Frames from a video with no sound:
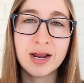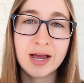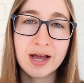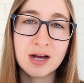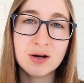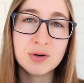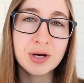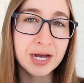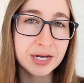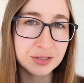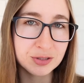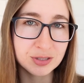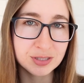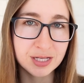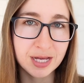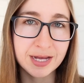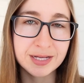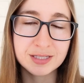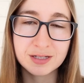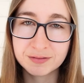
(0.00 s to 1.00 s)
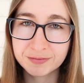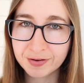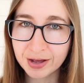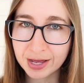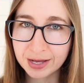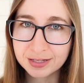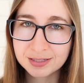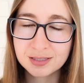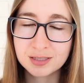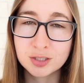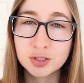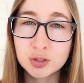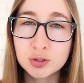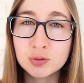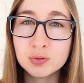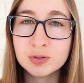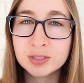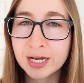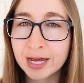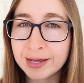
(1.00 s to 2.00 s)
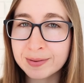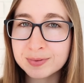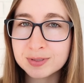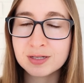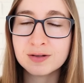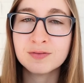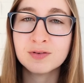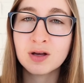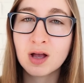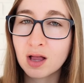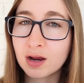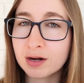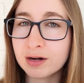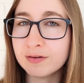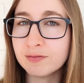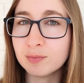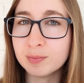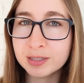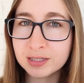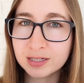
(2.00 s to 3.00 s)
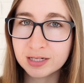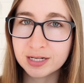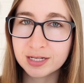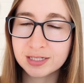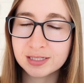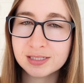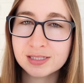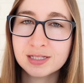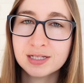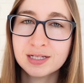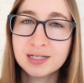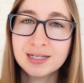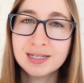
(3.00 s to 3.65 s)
how exercise affects the two types of cognitive abilities